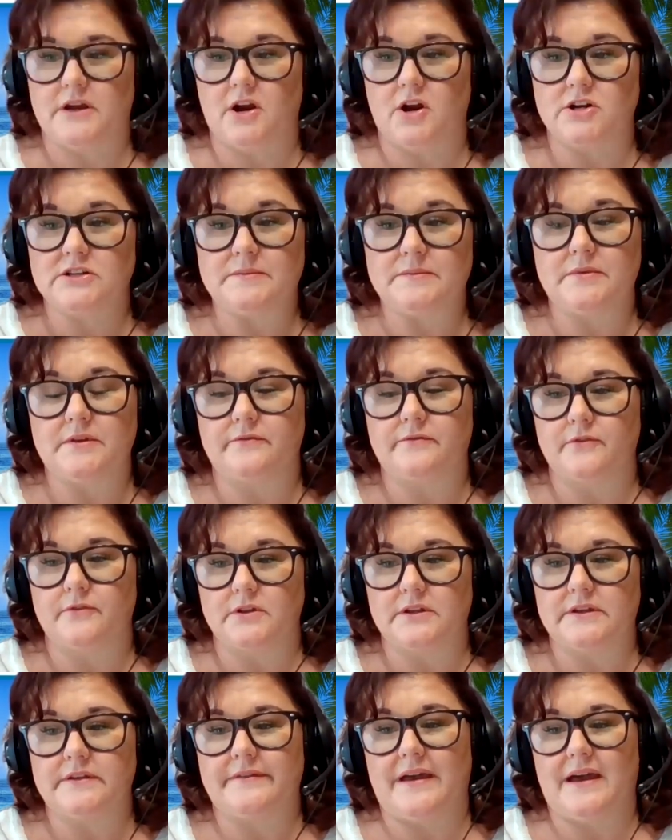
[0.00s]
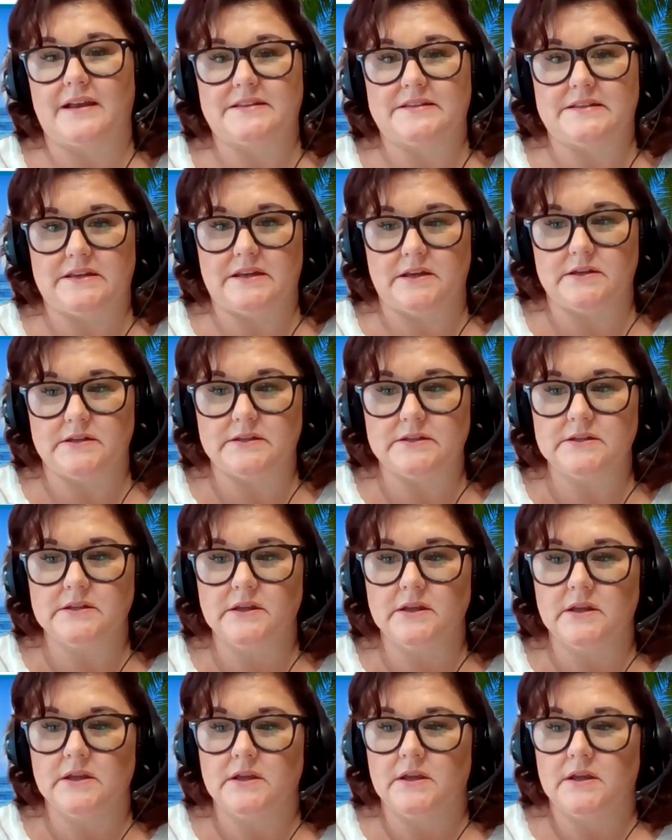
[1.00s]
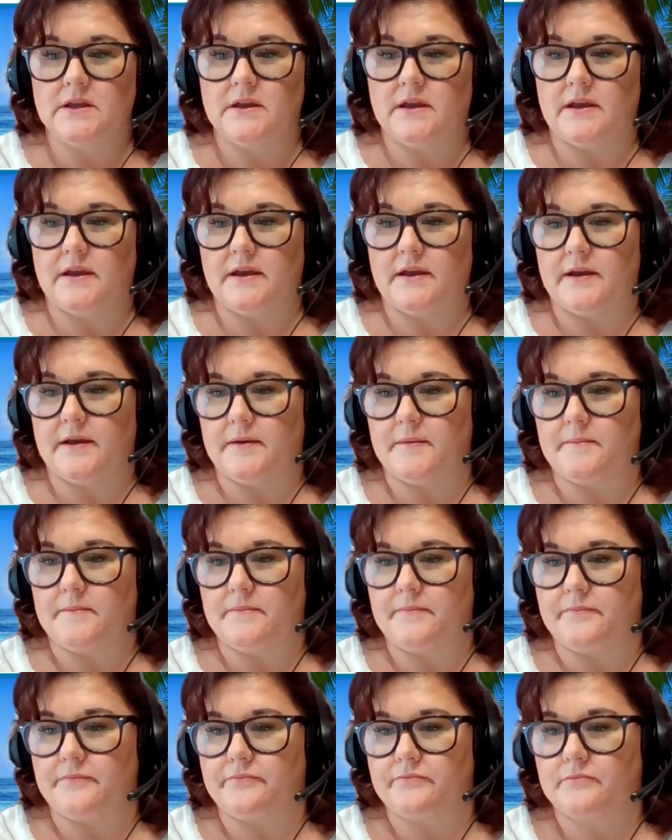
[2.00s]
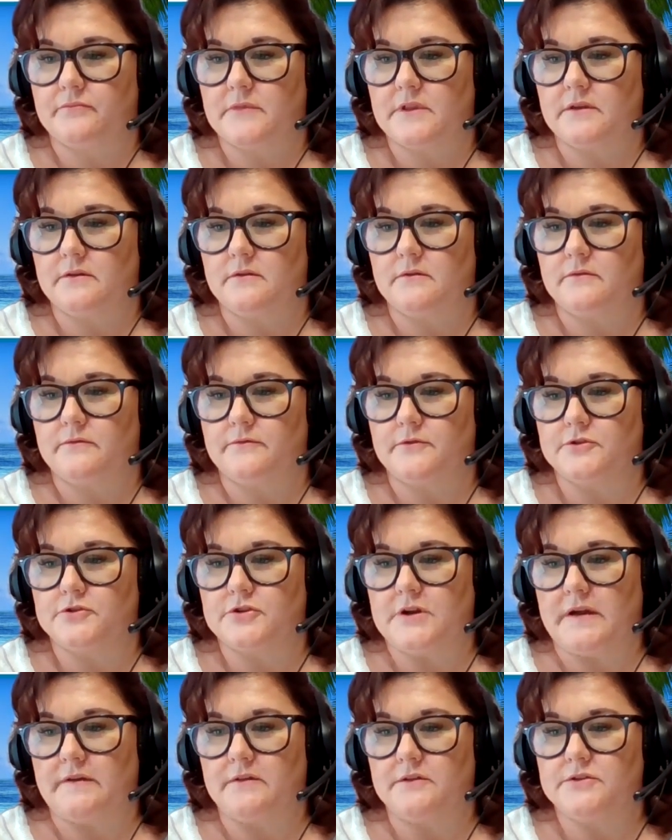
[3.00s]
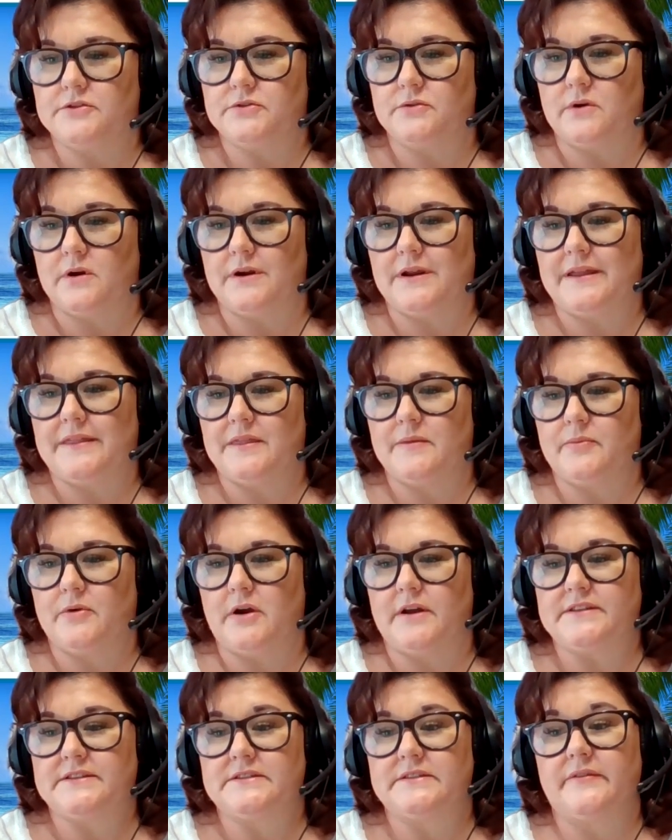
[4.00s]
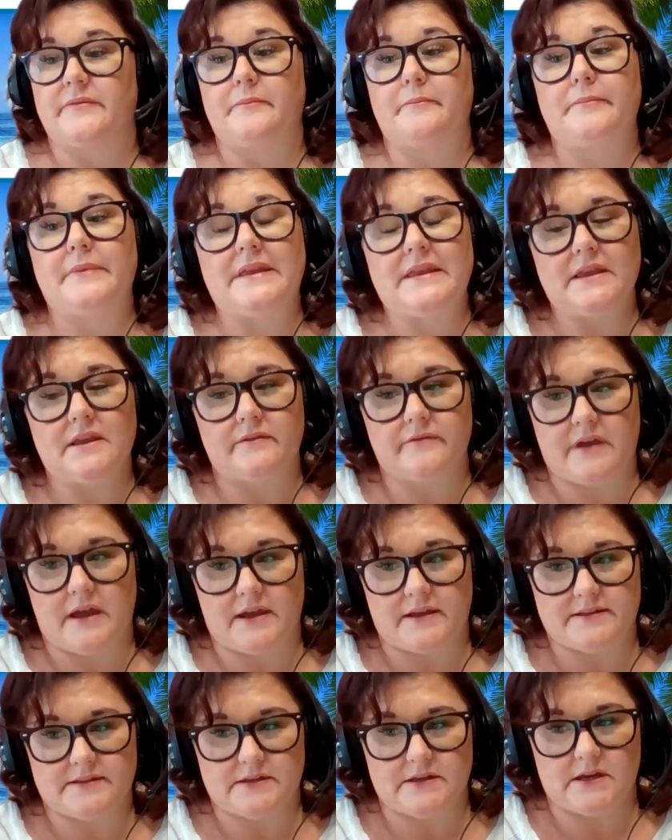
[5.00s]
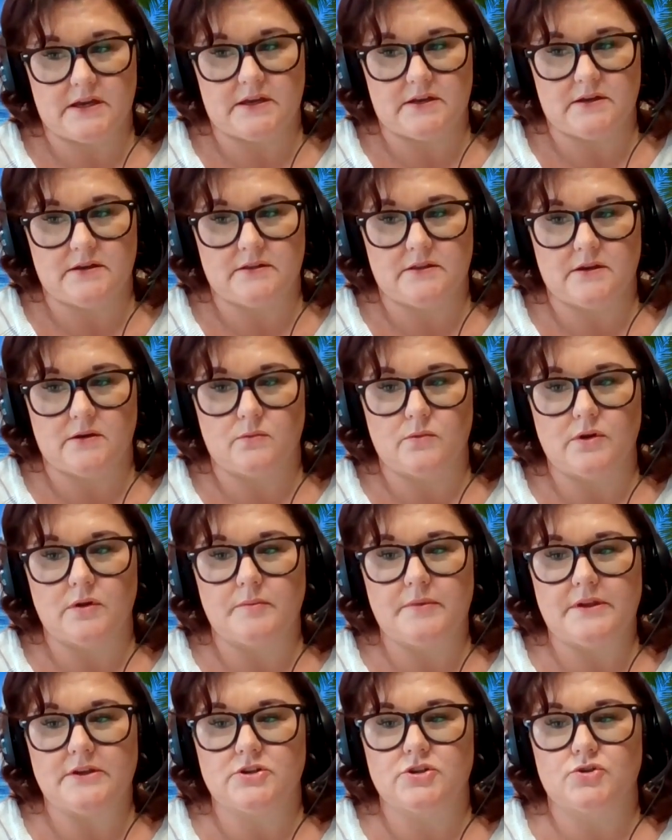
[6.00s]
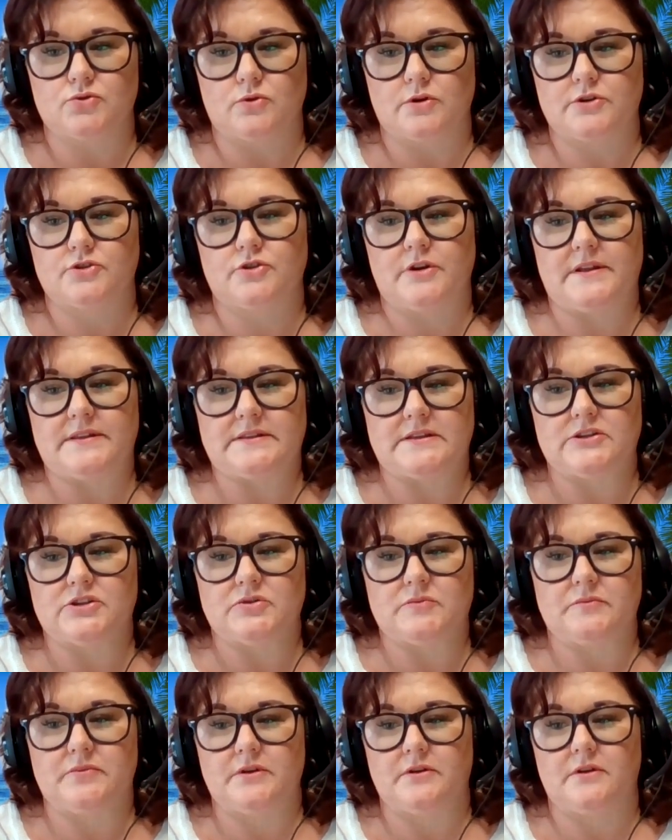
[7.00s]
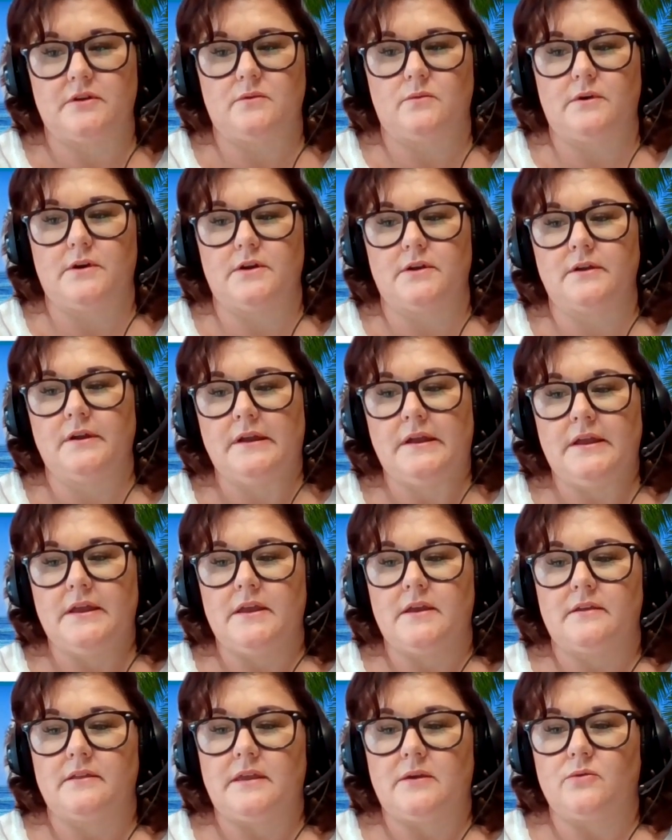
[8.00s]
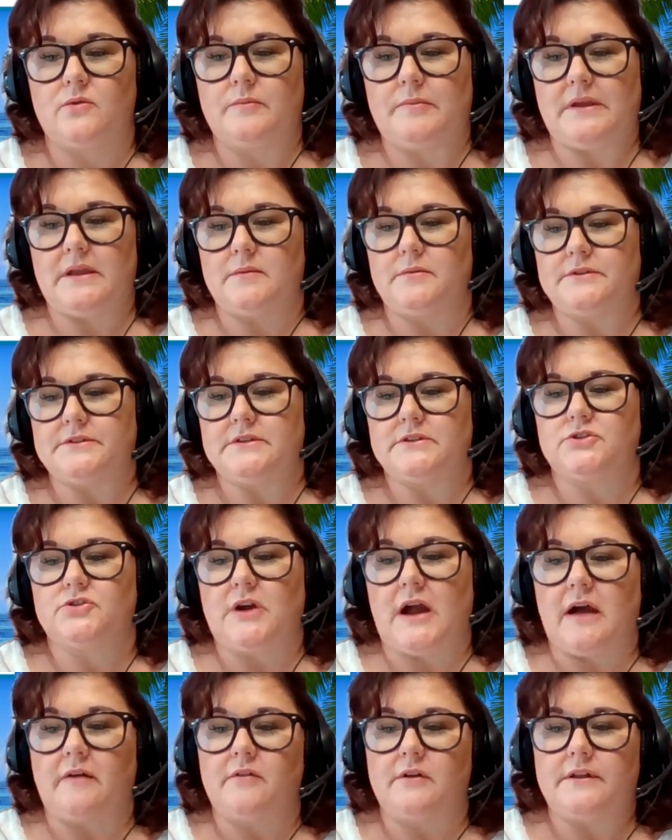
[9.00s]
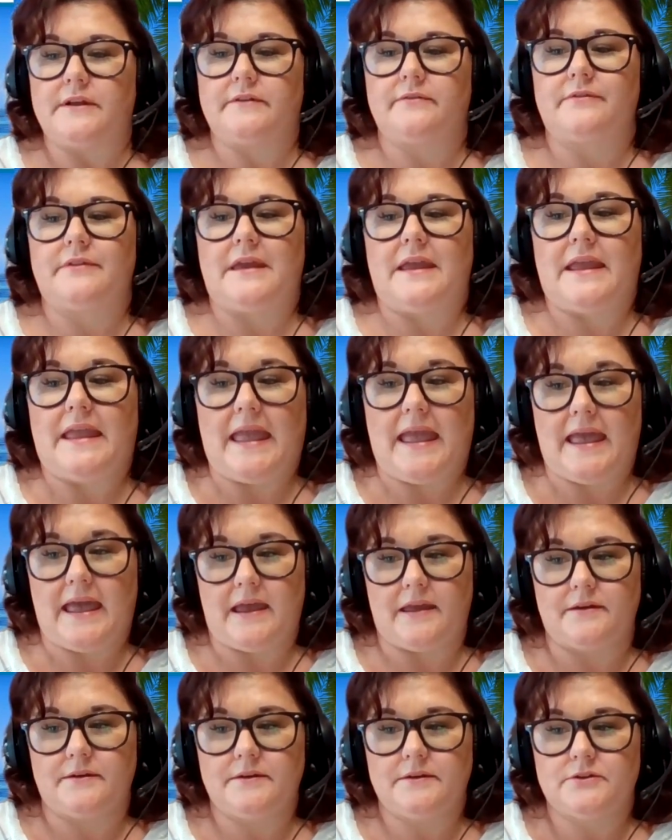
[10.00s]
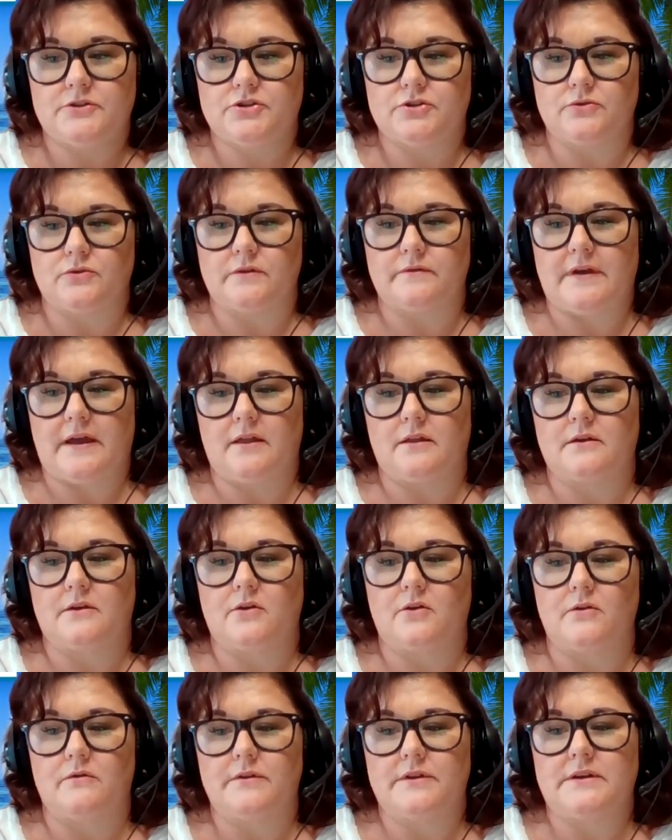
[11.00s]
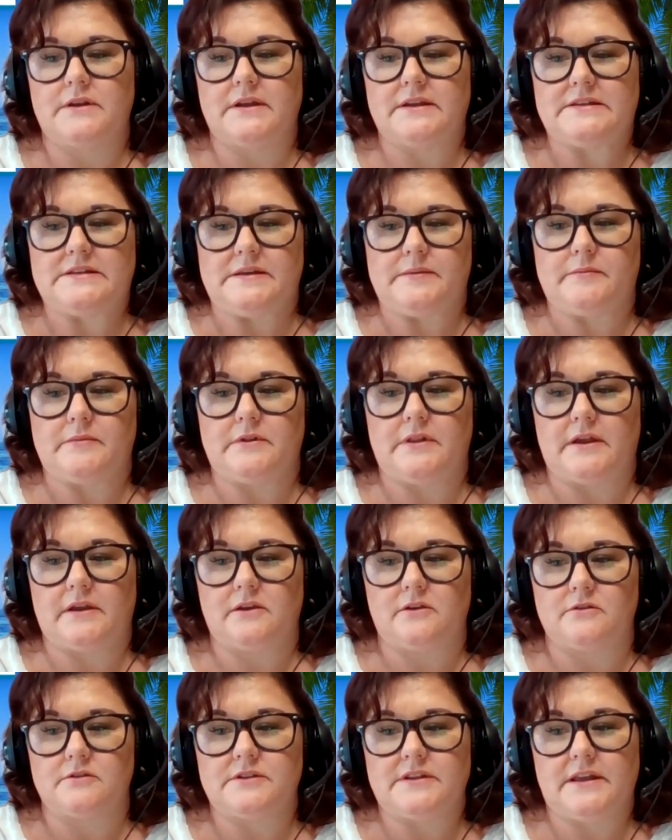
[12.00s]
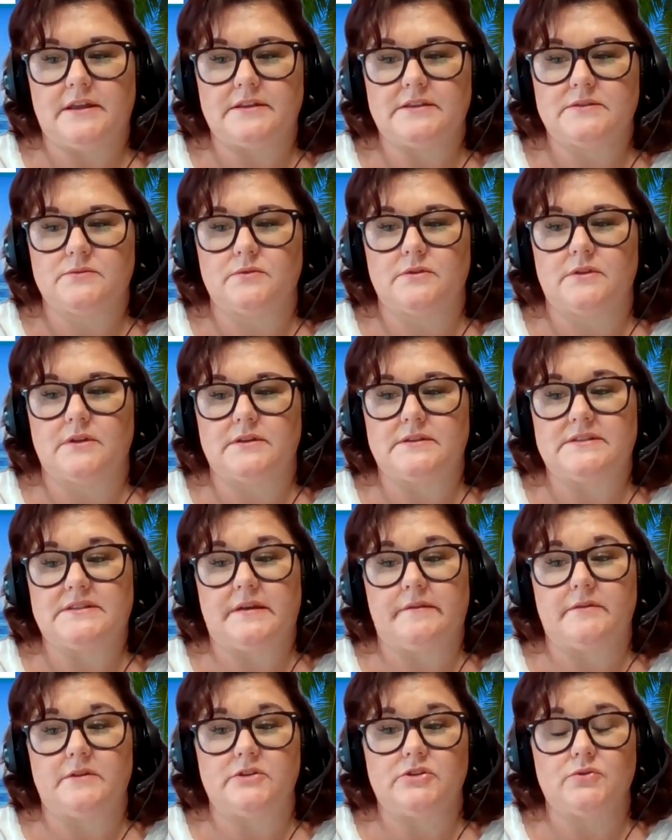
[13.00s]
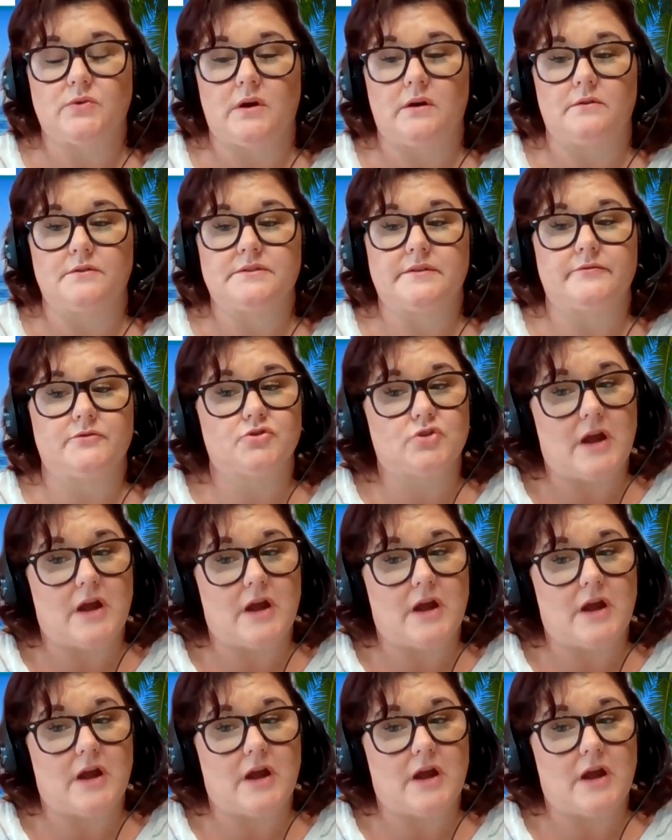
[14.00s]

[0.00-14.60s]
are to be fully vaccinated. Um, for travelers who are in the process of being vaccinated, there will be a short transition period where they will be able to travel if they can show a valid COVID-19 molecular test within 72 hours of